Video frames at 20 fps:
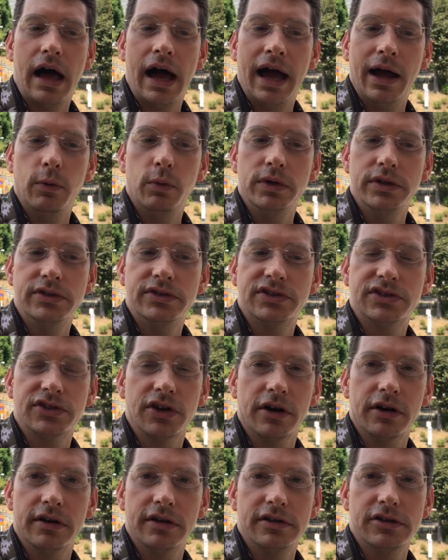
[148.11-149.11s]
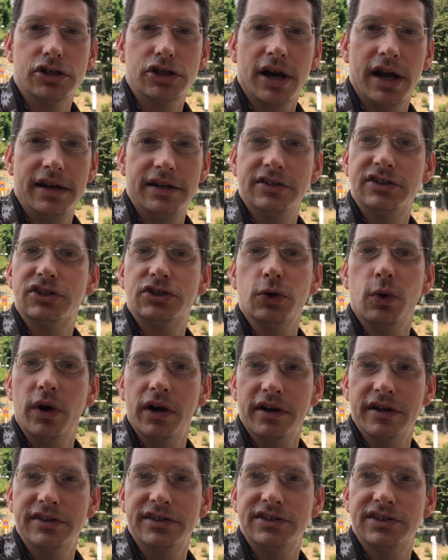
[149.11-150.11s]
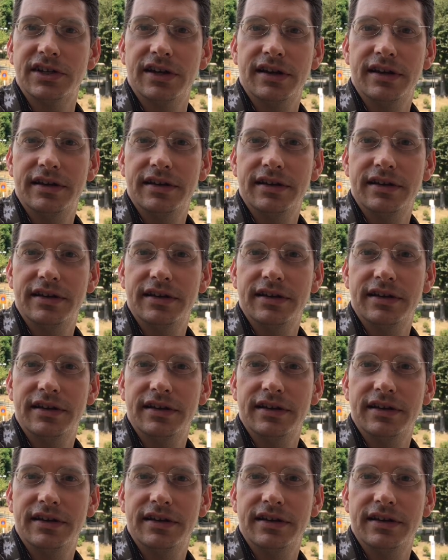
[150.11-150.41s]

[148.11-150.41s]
I would start trying to source